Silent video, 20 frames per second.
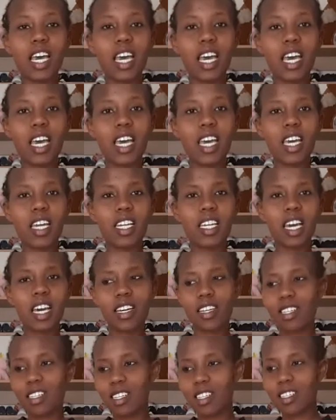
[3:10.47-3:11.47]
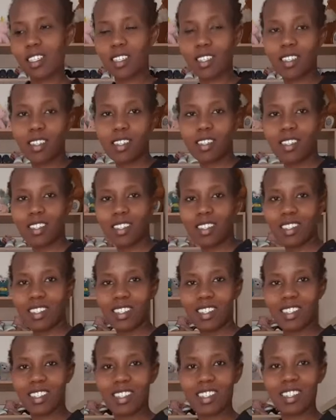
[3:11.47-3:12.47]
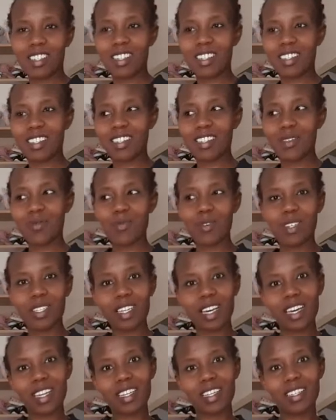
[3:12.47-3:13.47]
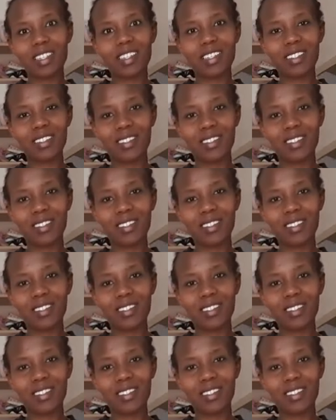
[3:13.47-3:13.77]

And yeah, let's just see what I did.